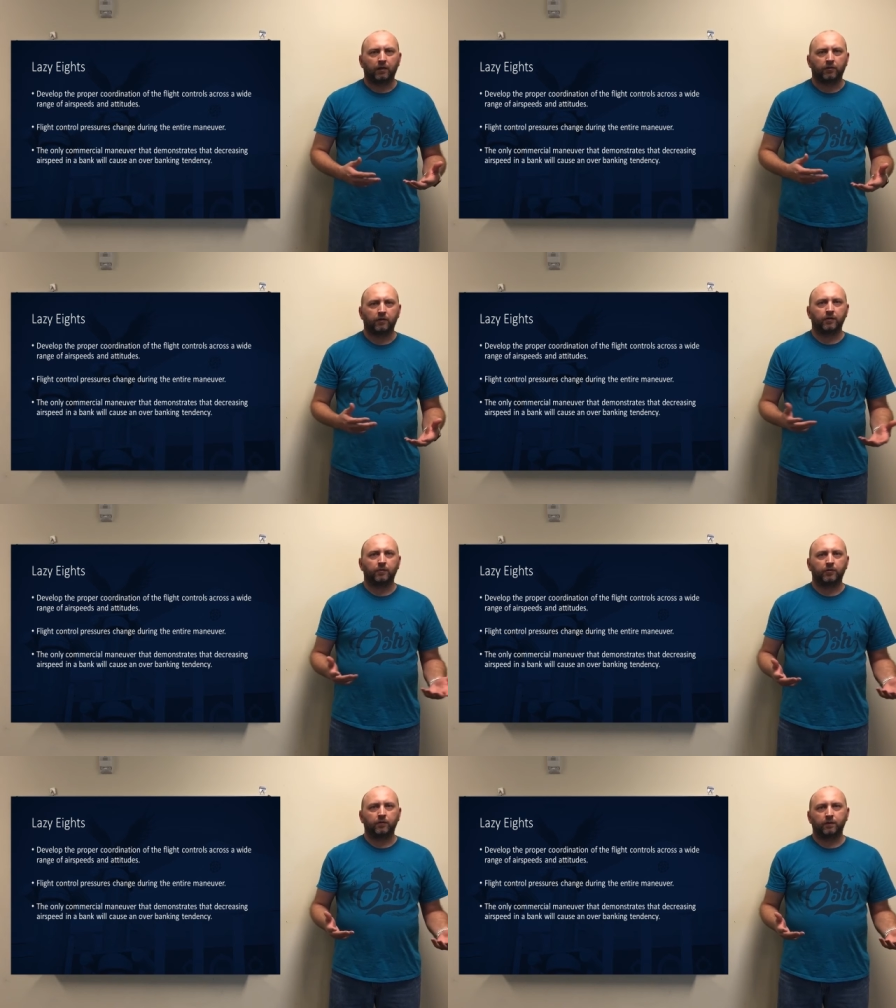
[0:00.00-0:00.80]
During the
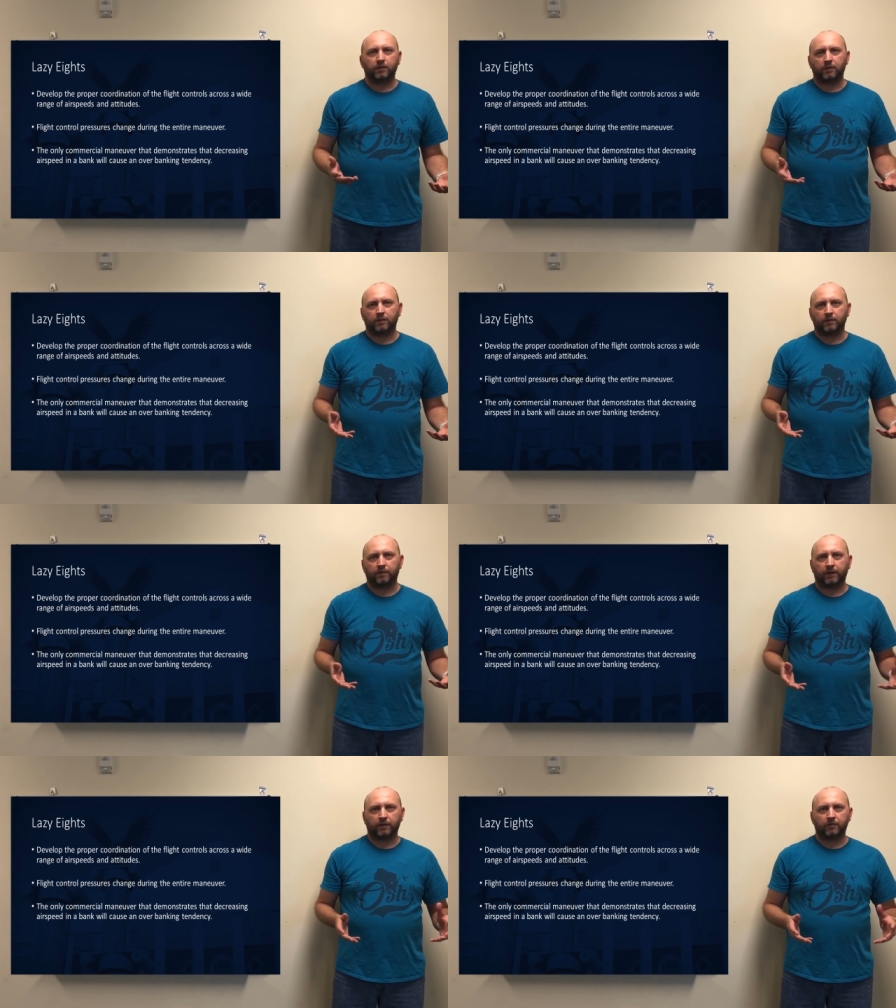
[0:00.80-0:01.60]
maneuver, the
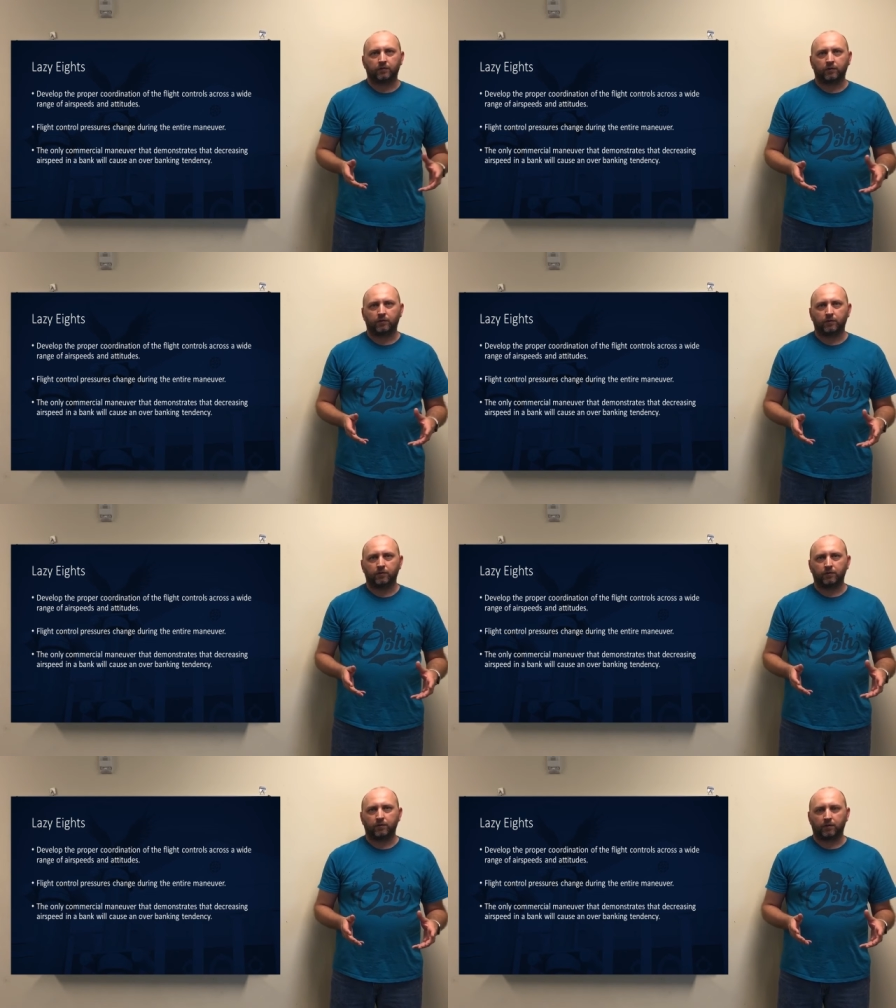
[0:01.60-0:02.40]
flight
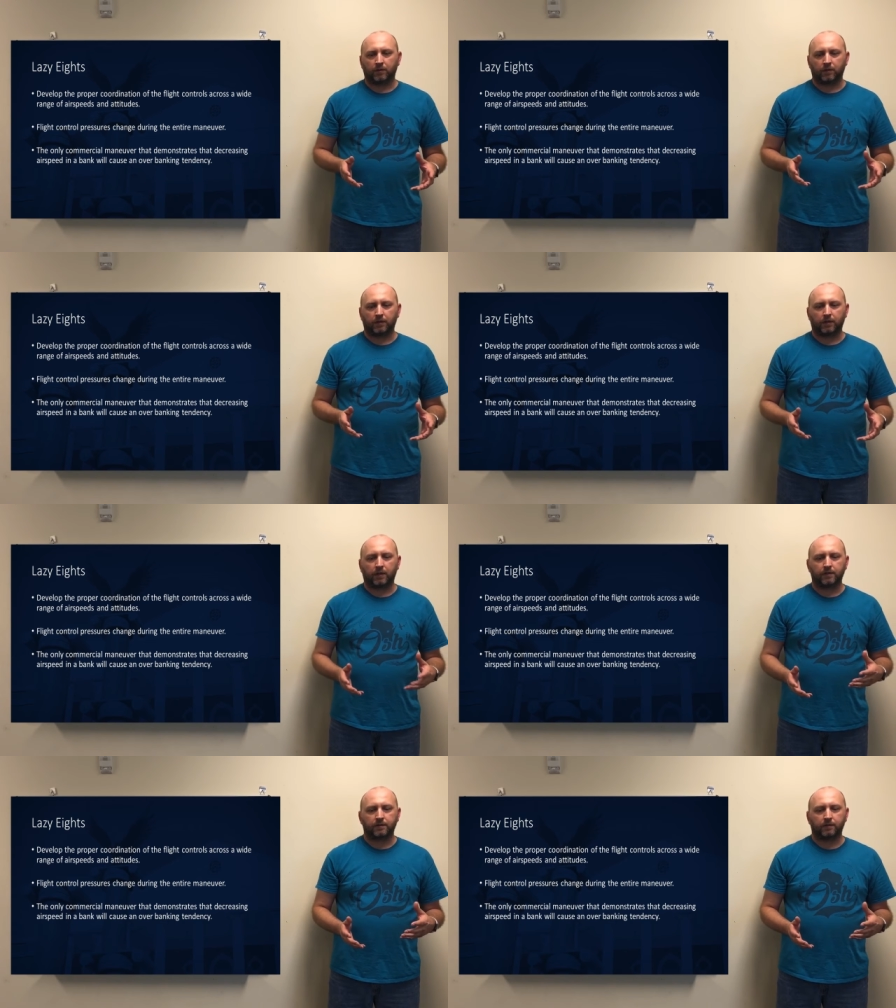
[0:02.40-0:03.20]
controls are
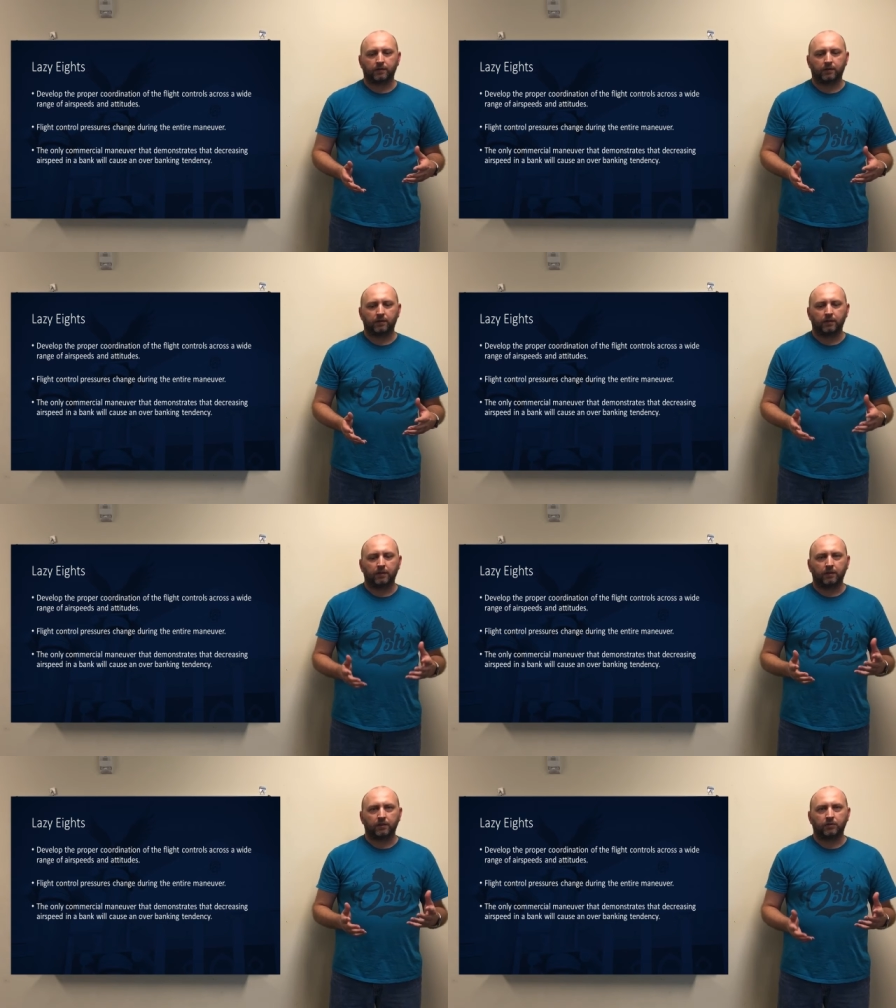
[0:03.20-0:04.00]
constantly
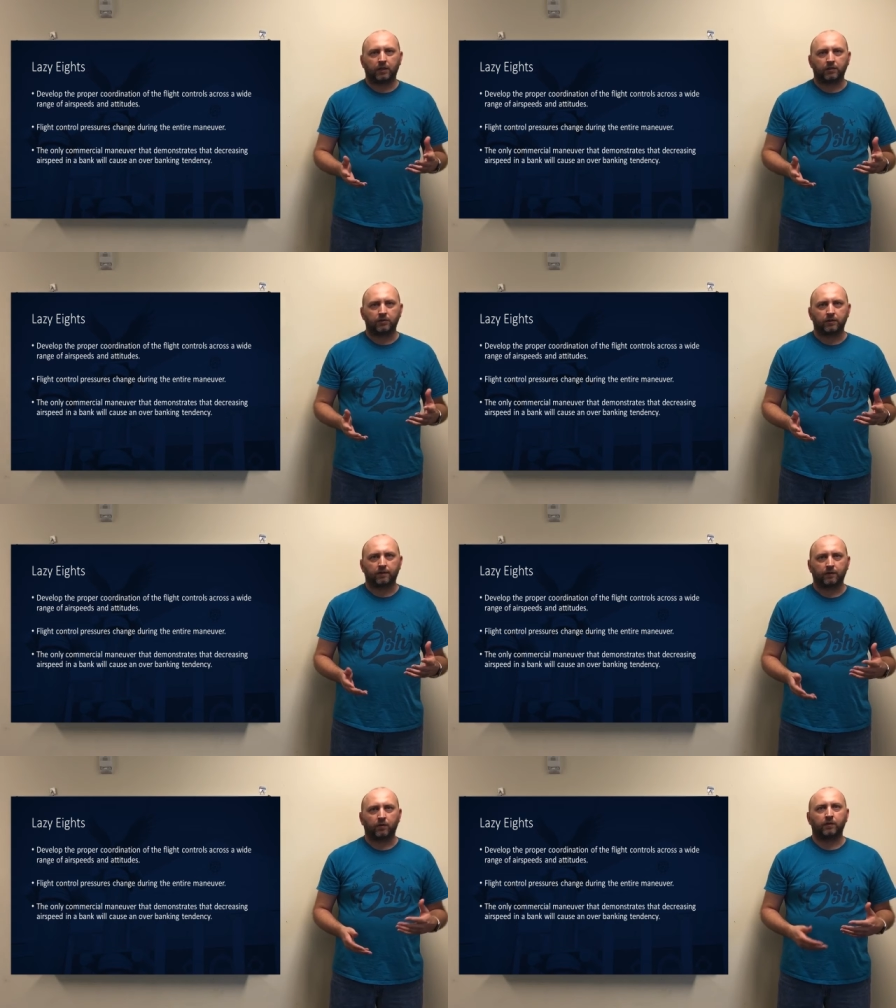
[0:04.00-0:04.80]
changing.
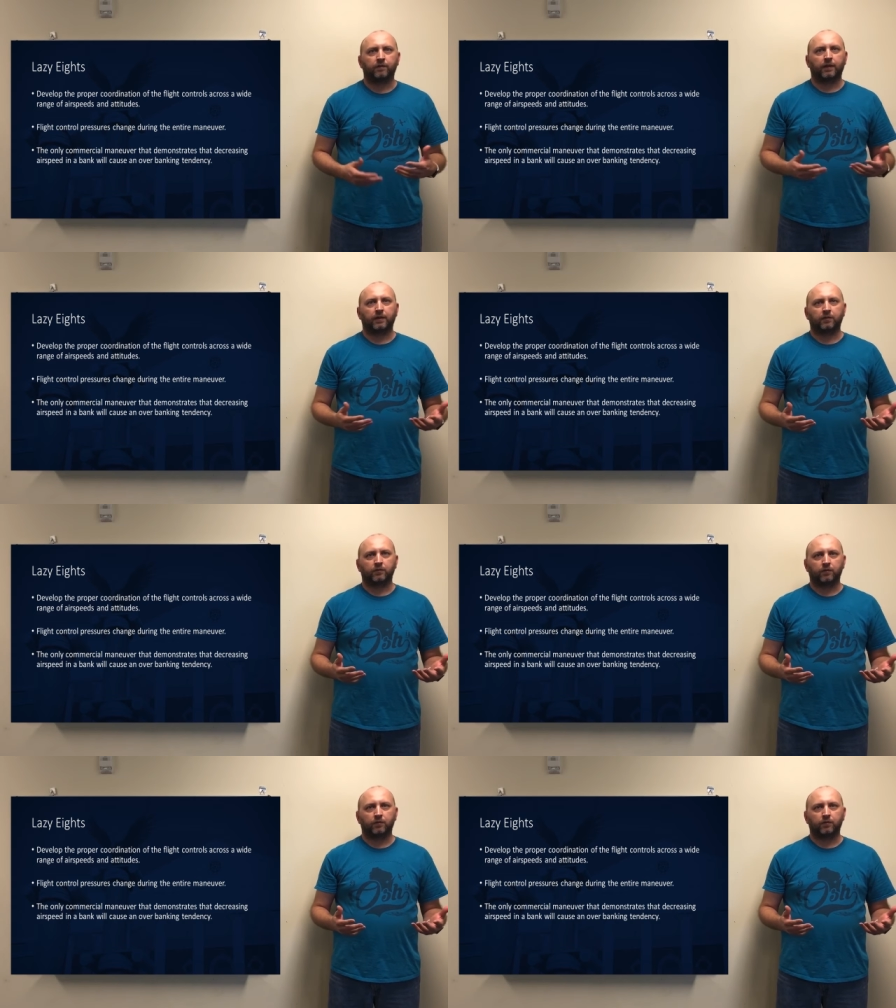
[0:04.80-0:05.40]
It's the only flight